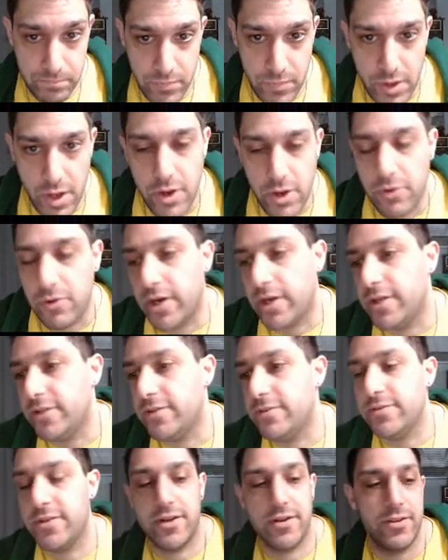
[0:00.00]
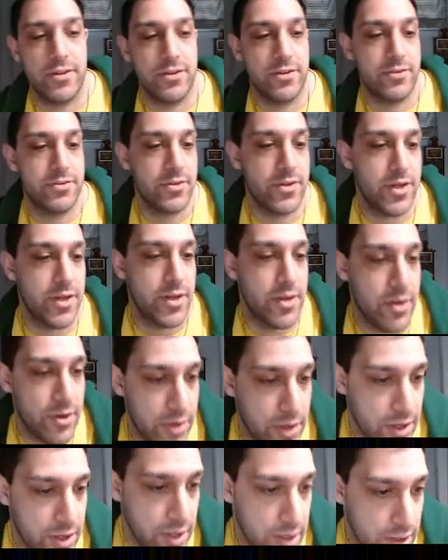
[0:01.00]
Oh, all right, he's not in the slate.
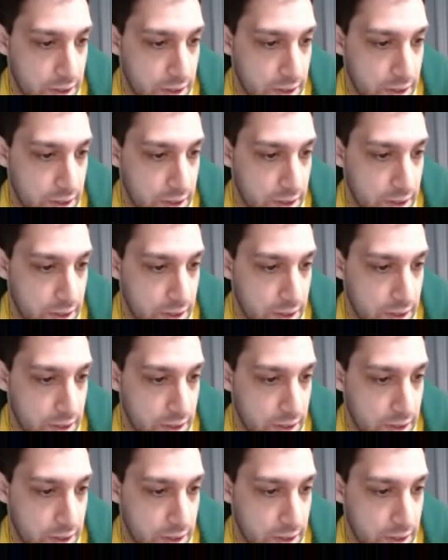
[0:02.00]
Okay.